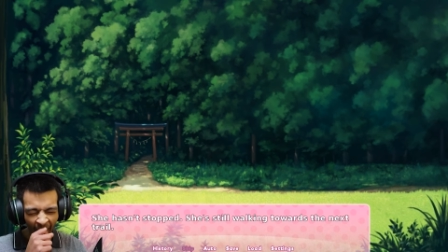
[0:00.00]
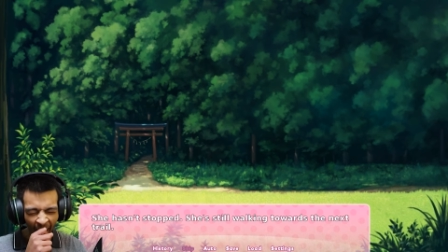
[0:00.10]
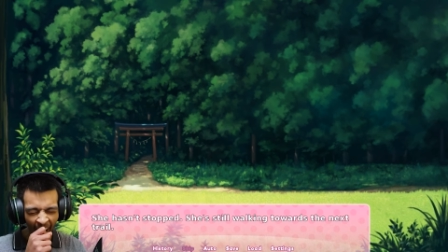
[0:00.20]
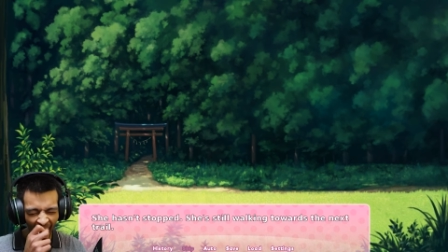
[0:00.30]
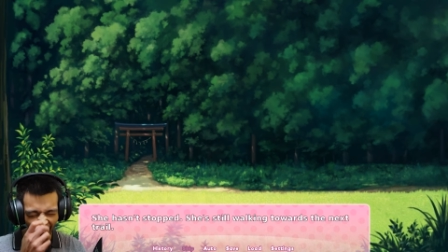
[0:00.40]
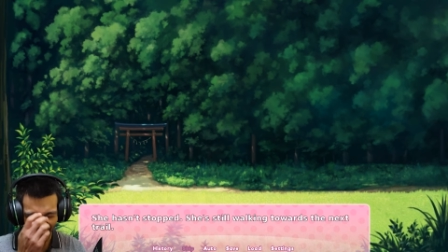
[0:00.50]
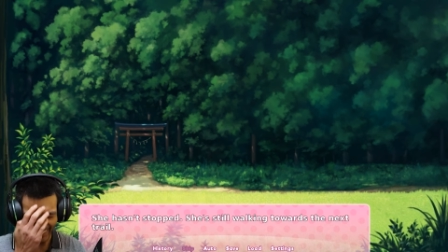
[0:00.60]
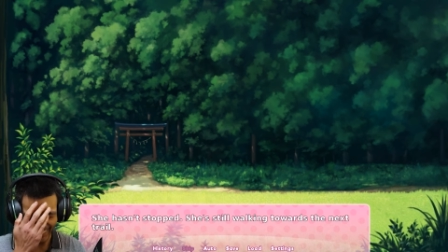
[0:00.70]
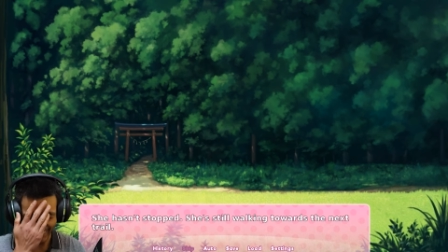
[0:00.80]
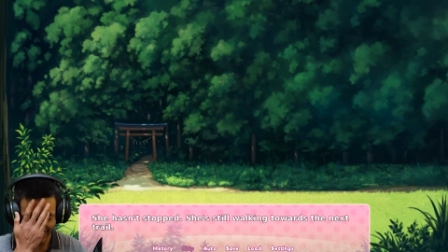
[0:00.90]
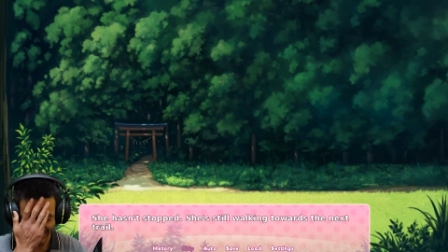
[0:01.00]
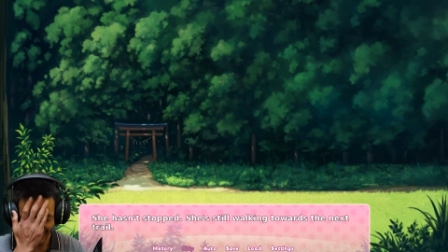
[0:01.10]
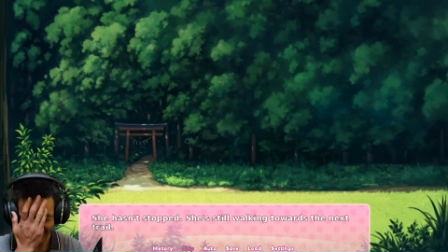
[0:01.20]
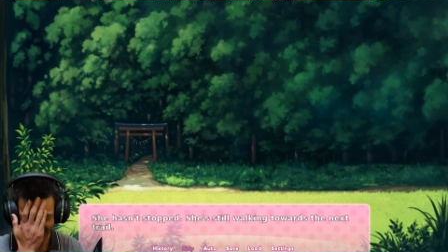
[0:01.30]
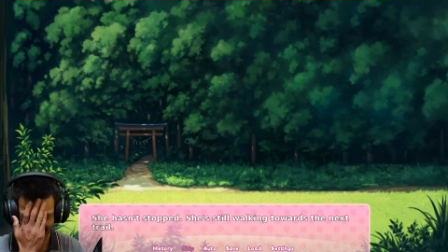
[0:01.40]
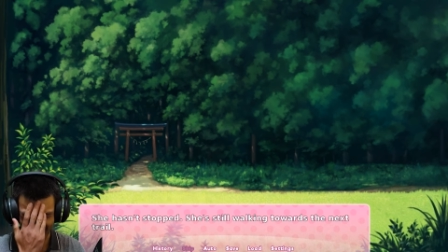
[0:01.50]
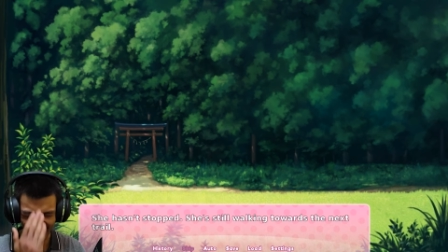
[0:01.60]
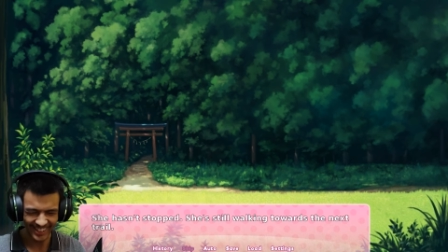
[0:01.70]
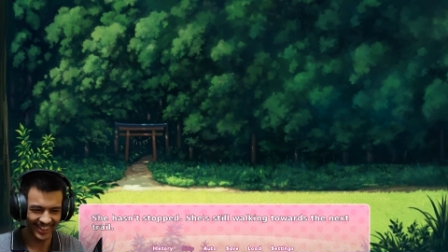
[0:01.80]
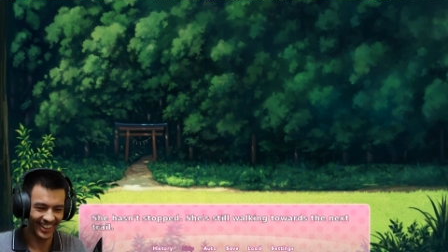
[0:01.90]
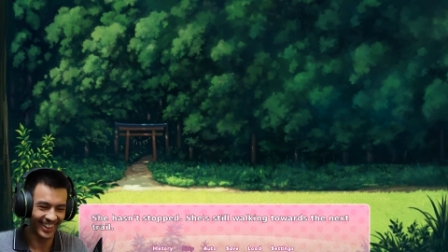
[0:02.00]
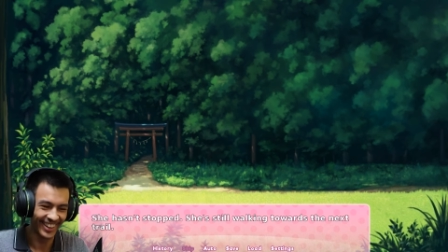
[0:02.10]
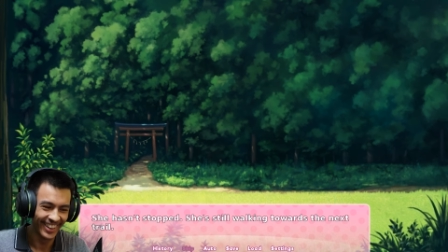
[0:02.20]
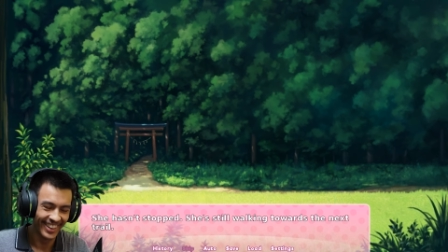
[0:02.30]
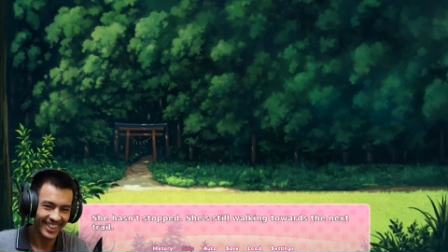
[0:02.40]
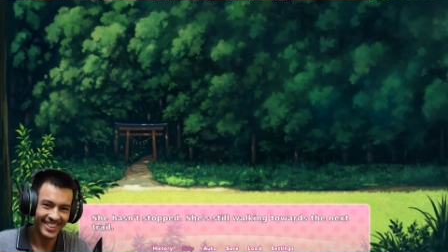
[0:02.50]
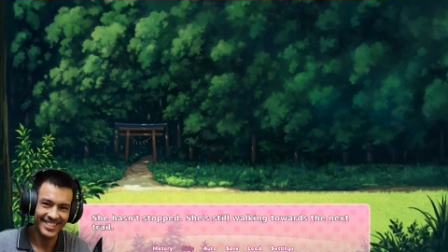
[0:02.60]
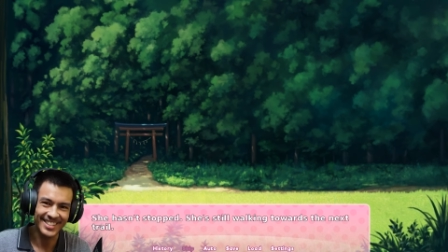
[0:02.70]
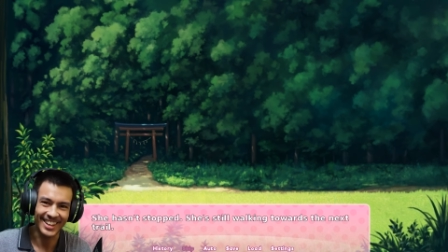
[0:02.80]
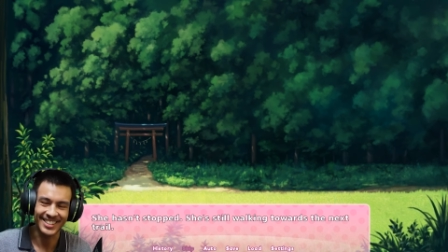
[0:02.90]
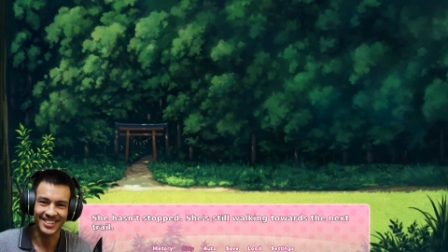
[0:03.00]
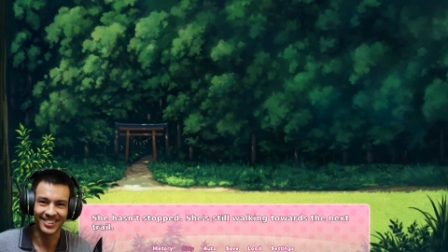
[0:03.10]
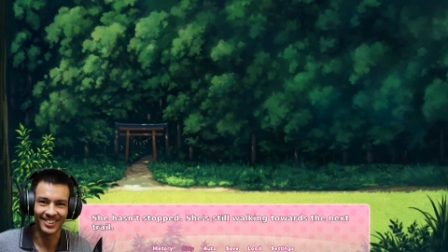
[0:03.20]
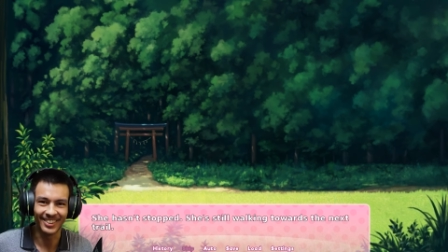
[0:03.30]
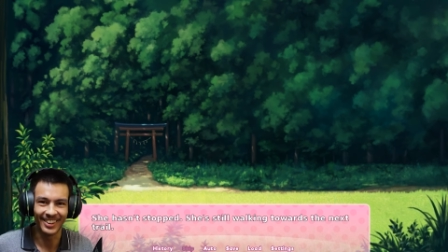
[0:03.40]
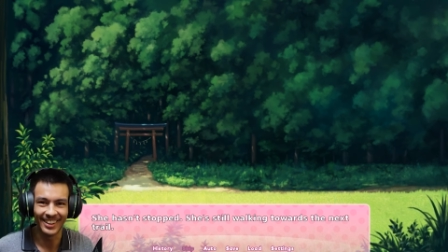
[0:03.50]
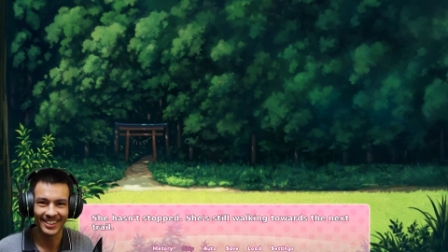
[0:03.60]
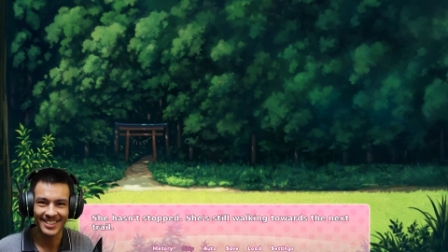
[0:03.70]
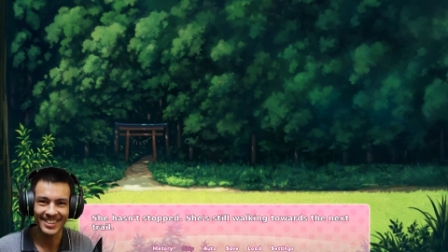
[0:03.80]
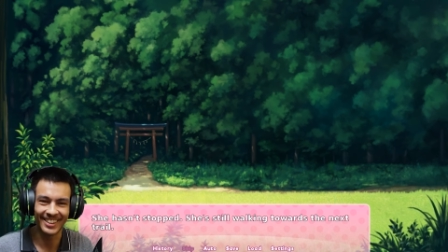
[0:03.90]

Oh my god. It's it is actually really late.